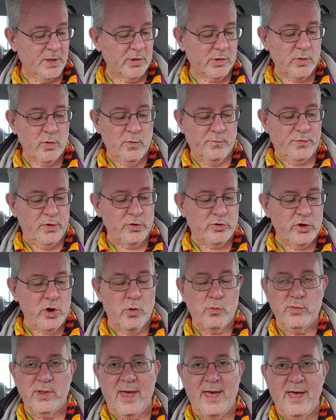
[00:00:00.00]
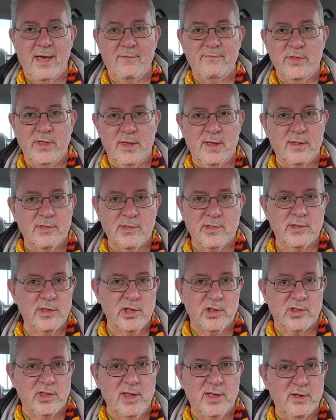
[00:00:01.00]
So if you don't have this,
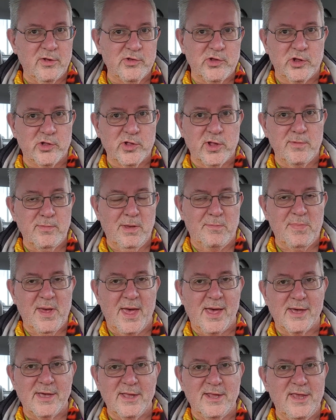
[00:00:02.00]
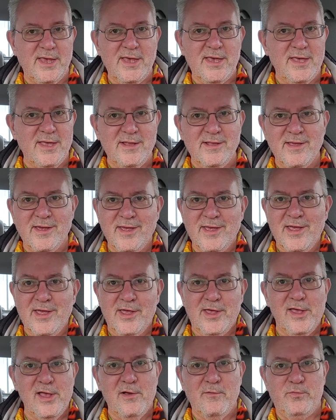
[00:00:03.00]
this thing is just going to be packing heat.
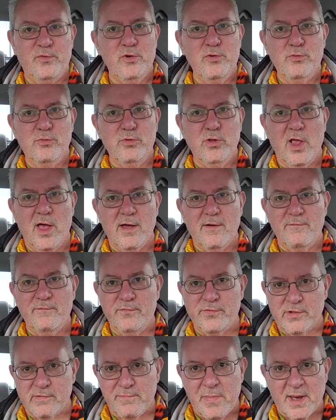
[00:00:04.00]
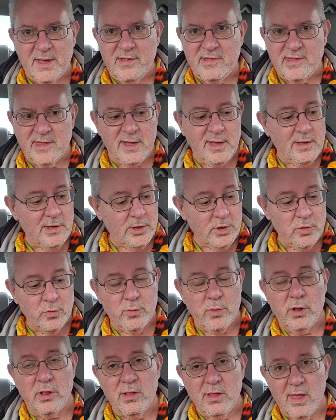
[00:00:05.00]
If you love spicy, you
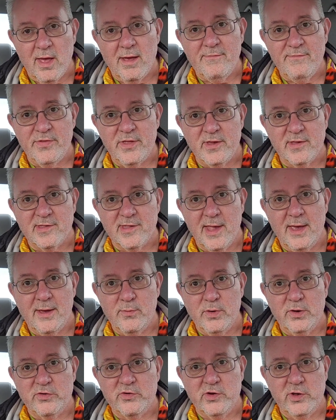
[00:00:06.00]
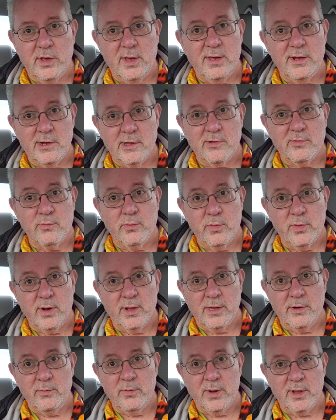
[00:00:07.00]
will love this sandwich. It is
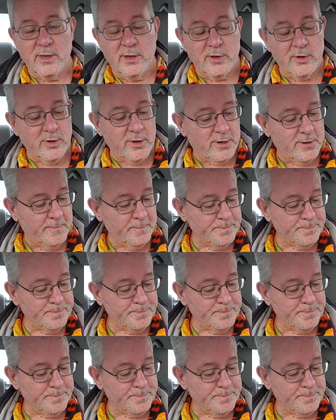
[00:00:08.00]
really, really good.